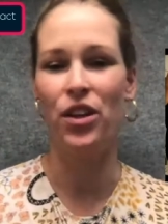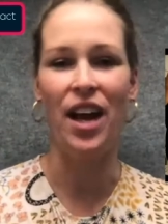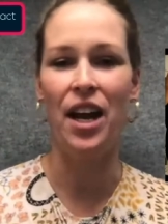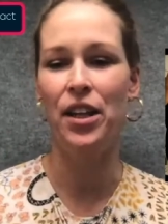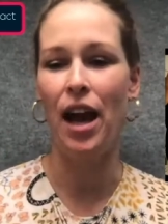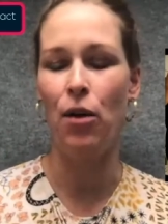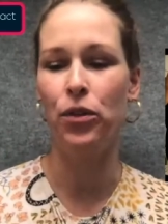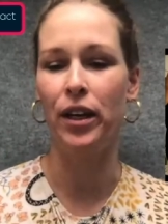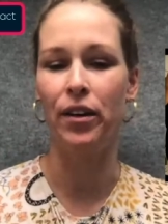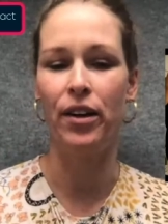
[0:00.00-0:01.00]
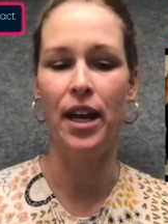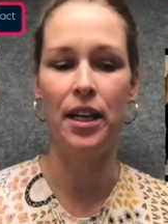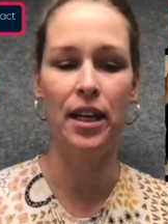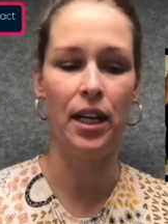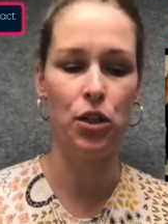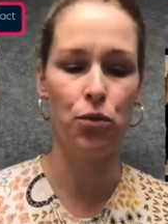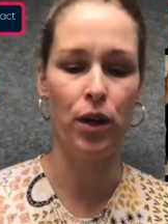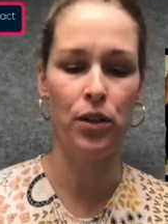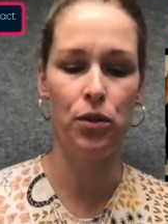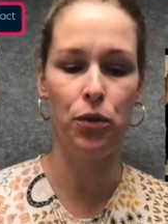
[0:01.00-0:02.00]
out there and
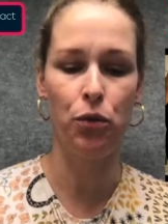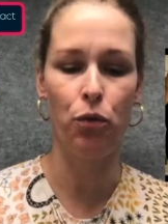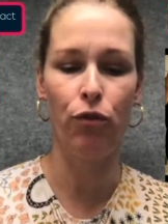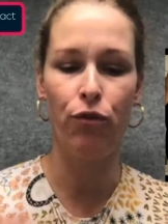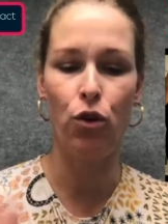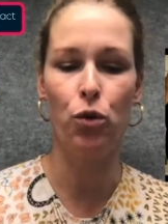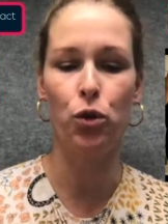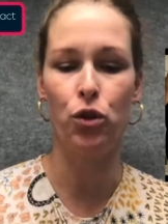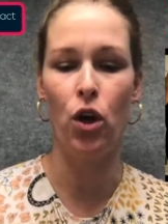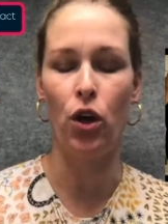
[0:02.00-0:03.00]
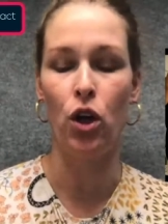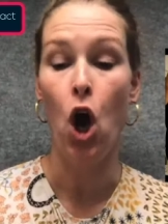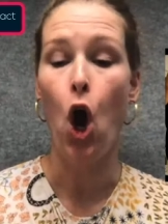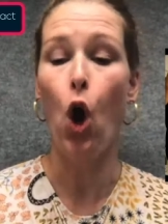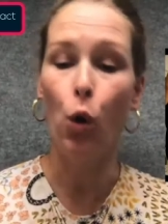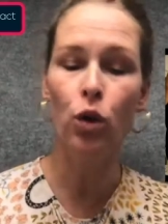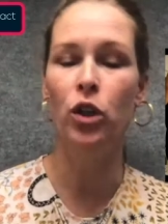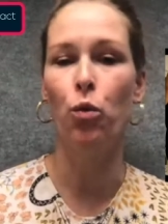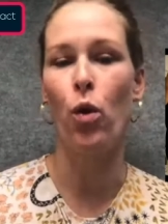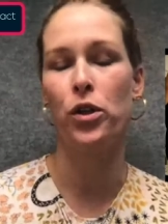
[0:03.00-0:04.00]
try to focus on only
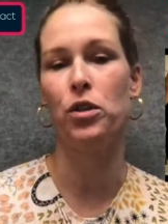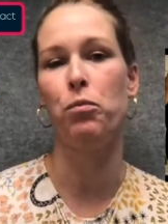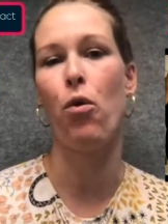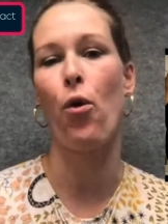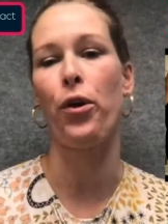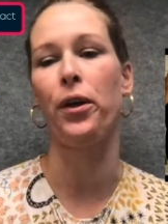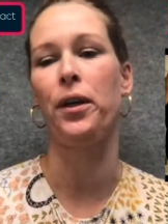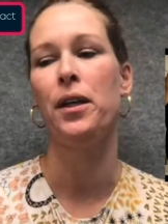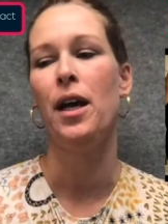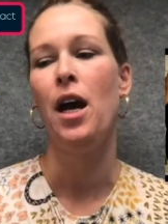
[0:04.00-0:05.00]
what's important,